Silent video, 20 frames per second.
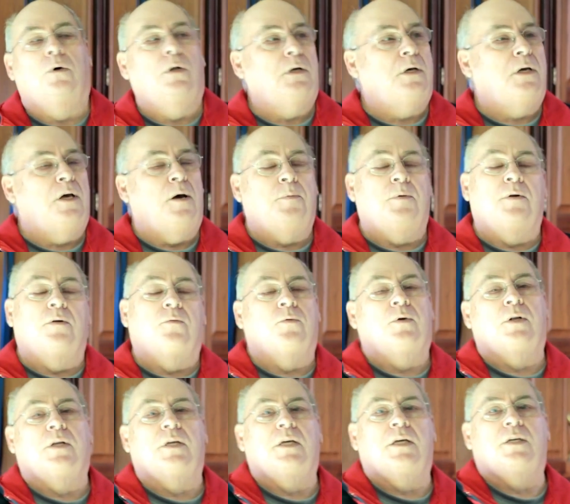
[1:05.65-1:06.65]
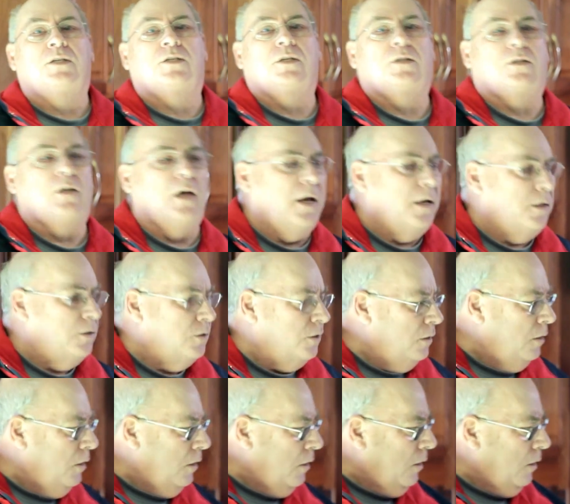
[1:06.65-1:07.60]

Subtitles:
Well, a couple of really easy things.